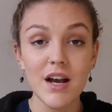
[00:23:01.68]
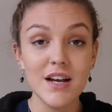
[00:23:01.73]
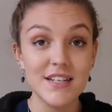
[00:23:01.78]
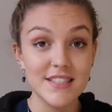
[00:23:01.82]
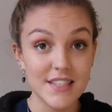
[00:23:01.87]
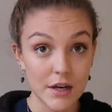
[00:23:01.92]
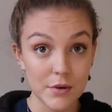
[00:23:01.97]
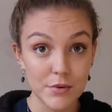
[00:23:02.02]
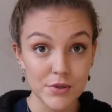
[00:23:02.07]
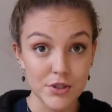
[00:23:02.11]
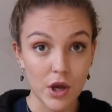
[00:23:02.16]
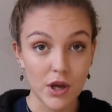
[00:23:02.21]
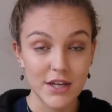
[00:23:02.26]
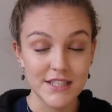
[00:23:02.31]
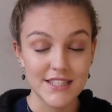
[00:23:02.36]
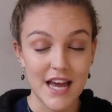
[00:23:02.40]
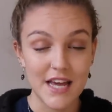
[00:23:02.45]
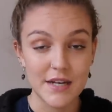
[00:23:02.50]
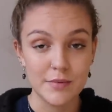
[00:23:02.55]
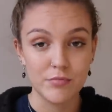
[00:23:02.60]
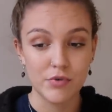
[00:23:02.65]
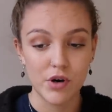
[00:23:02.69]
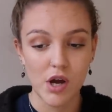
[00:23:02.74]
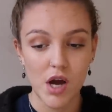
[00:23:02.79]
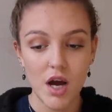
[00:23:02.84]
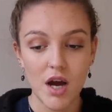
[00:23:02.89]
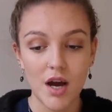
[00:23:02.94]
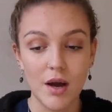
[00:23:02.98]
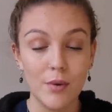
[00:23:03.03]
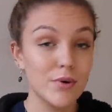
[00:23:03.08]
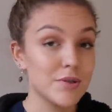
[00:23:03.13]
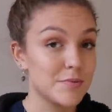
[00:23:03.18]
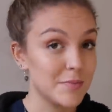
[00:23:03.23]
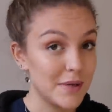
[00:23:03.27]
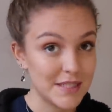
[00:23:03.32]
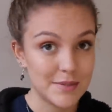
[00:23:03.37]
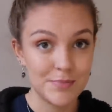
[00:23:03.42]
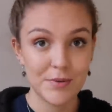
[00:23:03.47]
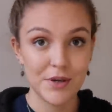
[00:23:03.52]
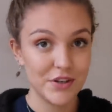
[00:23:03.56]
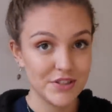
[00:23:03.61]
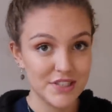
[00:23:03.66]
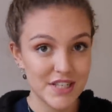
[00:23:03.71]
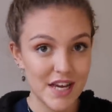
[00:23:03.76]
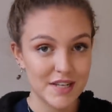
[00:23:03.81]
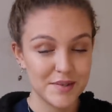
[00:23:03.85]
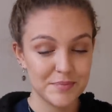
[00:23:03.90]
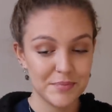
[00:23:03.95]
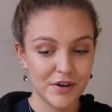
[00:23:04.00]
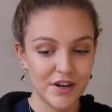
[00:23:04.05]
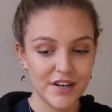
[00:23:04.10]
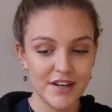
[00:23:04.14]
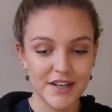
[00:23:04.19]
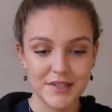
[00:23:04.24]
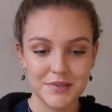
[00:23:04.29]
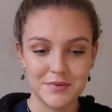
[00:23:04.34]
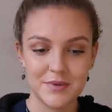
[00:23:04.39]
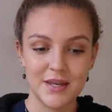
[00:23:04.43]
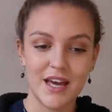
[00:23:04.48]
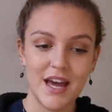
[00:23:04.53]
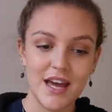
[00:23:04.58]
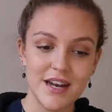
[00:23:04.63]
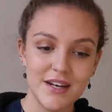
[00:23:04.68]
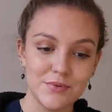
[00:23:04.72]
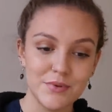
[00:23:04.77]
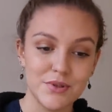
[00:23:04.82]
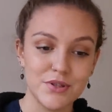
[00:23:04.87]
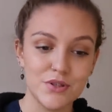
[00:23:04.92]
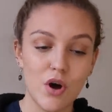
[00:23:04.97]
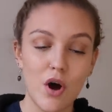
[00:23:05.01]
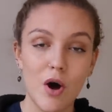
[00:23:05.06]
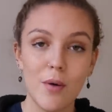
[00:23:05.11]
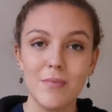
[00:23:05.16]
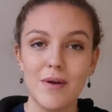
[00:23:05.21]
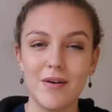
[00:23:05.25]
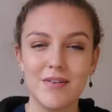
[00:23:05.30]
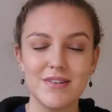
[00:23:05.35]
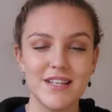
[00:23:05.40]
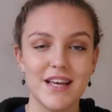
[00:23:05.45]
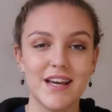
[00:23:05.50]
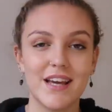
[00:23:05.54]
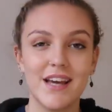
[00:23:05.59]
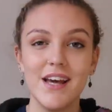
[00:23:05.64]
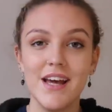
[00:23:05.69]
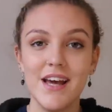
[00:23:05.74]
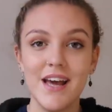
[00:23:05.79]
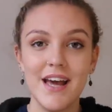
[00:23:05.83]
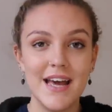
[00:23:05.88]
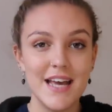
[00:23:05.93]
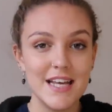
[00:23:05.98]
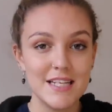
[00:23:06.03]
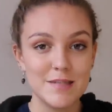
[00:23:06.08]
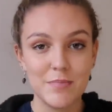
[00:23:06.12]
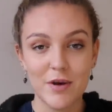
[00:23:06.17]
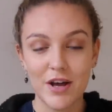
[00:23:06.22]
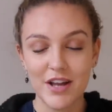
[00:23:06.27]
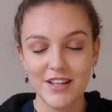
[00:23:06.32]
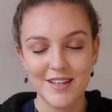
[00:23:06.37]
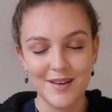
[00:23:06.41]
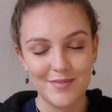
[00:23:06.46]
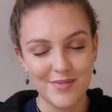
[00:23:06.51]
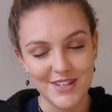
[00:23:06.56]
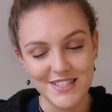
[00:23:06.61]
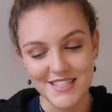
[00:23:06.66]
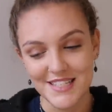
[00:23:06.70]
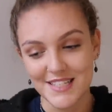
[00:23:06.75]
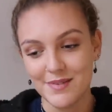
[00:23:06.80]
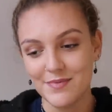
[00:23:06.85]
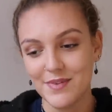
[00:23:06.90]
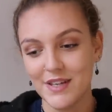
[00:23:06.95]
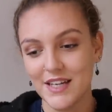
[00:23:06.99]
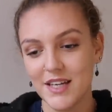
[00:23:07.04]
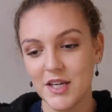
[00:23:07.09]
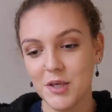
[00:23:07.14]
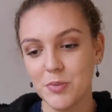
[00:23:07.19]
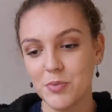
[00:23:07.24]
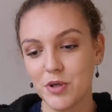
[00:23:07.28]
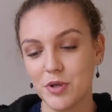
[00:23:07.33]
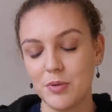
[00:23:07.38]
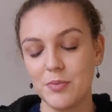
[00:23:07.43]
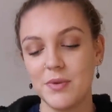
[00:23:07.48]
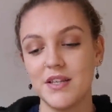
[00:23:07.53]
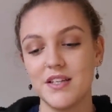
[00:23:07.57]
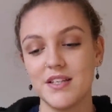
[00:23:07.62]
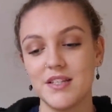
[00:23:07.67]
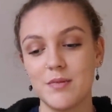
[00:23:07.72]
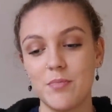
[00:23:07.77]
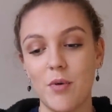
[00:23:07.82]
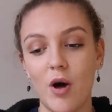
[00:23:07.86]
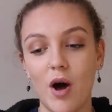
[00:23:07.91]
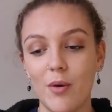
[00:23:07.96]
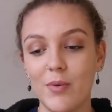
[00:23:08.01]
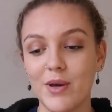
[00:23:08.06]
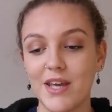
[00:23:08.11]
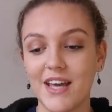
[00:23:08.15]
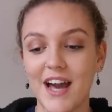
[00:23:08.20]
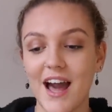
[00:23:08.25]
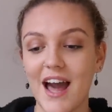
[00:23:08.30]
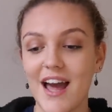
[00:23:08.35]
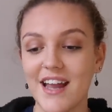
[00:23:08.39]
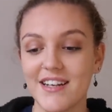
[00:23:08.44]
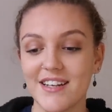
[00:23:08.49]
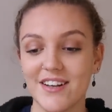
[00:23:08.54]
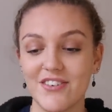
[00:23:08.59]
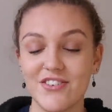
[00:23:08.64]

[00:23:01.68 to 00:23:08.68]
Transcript: I said I was going to Edinburgh. I was meant to be going to Edinburgh next weekend with Tom. That was like his birthday present to me. He'd booked me this spa weekend.